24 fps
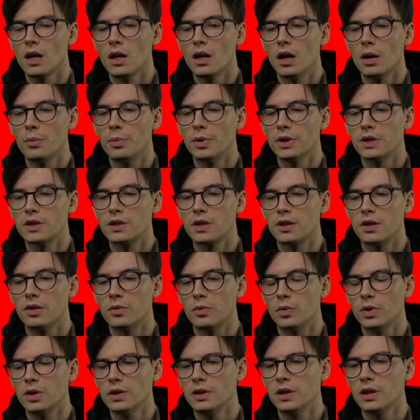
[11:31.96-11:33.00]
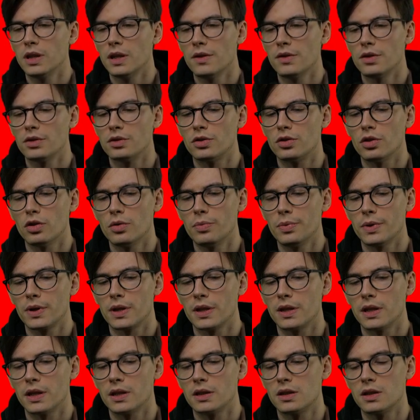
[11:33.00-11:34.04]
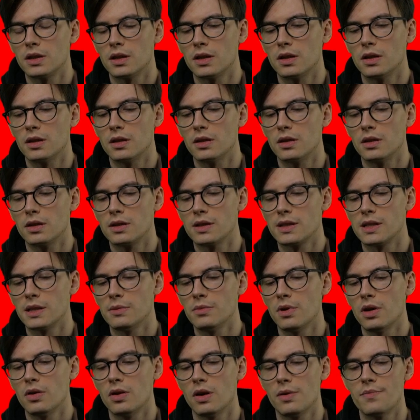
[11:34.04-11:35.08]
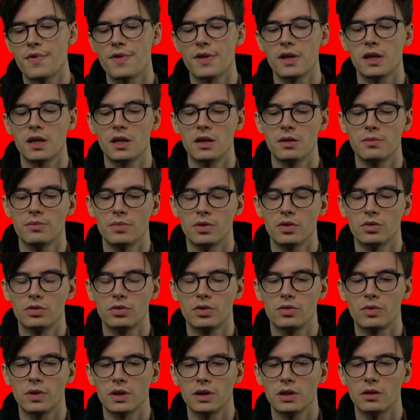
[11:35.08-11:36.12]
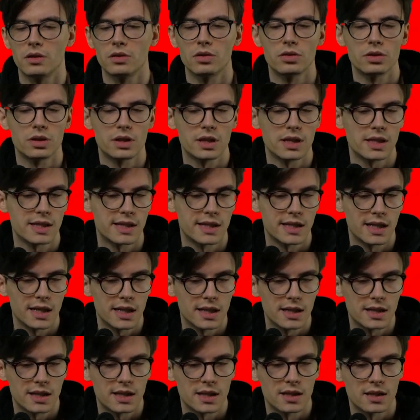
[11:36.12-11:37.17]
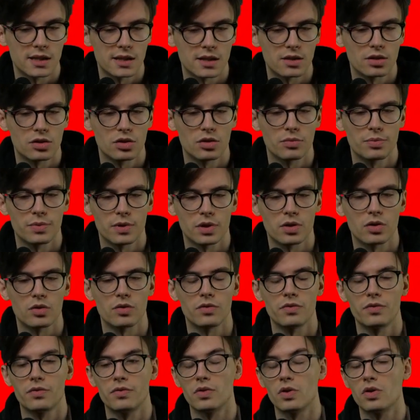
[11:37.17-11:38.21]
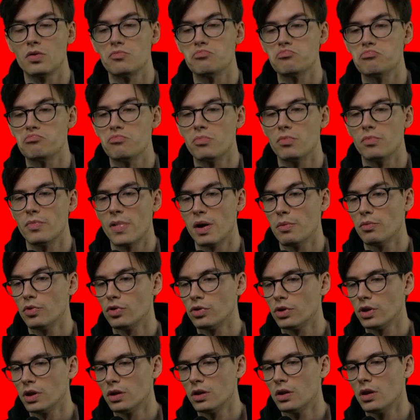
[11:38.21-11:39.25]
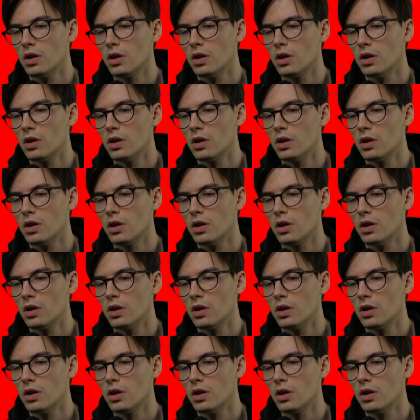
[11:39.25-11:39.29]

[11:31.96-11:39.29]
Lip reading: But one other topic that somehow I'm thinking about quite a lot these days is the topic of memory.